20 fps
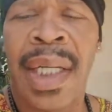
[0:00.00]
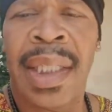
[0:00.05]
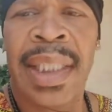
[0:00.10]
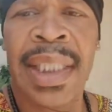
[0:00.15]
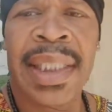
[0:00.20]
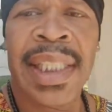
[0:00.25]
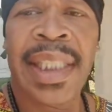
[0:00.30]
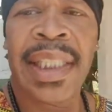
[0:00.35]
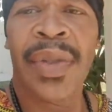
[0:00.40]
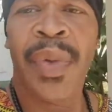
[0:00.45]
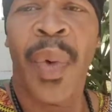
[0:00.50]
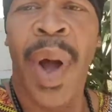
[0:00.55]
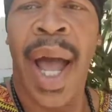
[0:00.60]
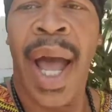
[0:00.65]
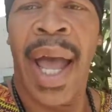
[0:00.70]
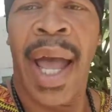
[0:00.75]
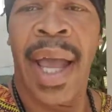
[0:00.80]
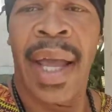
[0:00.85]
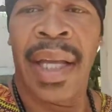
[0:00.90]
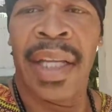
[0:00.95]
this is
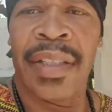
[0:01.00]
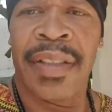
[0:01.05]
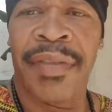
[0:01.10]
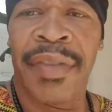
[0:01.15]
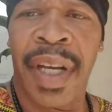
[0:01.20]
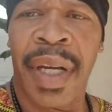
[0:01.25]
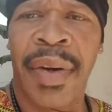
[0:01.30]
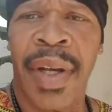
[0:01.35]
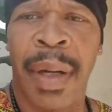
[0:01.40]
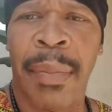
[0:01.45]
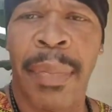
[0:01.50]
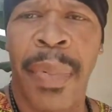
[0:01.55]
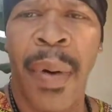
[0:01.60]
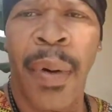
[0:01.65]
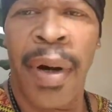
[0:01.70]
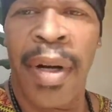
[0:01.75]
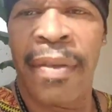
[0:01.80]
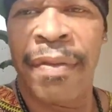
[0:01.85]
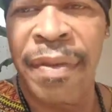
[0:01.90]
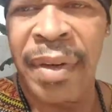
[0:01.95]
why it's very
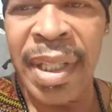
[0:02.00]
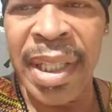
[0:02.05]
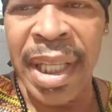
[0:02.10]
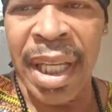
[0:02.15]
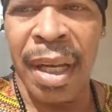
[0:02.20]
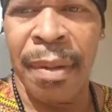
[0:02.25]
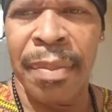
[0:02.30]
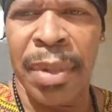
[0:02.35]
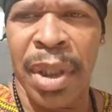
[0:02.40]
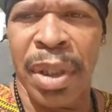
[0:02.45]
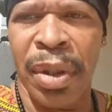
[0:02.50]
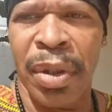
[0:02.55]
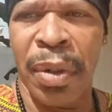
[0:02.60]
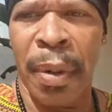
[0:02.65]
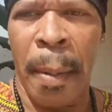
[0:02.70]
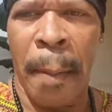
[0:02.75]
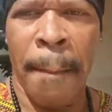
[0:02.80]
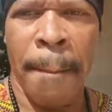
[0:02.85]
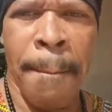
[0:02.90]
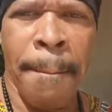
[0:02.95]
important for them to
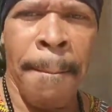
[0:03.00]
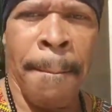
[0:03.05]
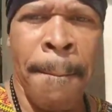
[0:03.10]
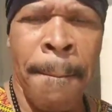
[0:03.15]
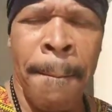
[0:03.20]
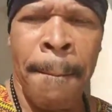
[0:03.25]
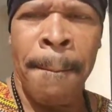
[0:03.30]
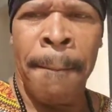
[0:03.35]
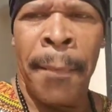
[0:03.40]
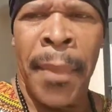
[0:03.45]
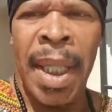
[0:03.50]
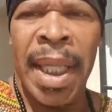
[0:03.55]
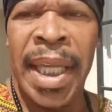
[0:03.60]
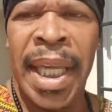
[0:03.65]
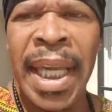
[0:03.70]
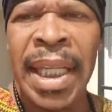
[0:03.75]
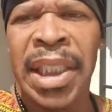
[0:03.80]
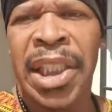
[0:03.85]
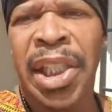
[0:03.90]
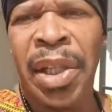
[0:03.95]

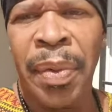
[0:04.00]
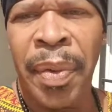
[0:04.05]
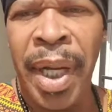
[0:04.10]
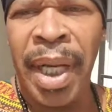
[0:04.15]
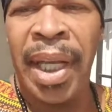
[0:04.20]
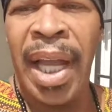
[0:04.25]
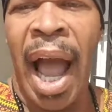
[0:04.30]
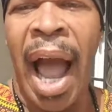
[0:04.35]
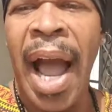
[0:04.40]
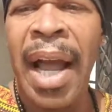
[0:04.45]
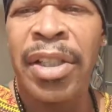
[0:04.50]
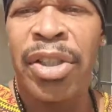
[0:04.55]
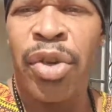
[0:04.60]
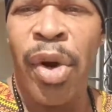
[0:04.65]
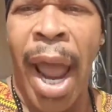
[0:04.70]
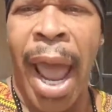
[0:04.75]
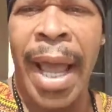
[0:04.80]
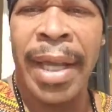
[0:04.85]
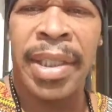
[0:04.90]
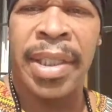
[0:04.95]
get you in
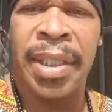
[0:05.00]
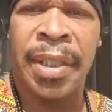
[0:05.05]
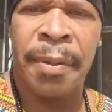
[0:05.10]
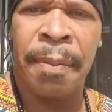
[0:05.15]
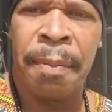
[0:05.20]
contracts,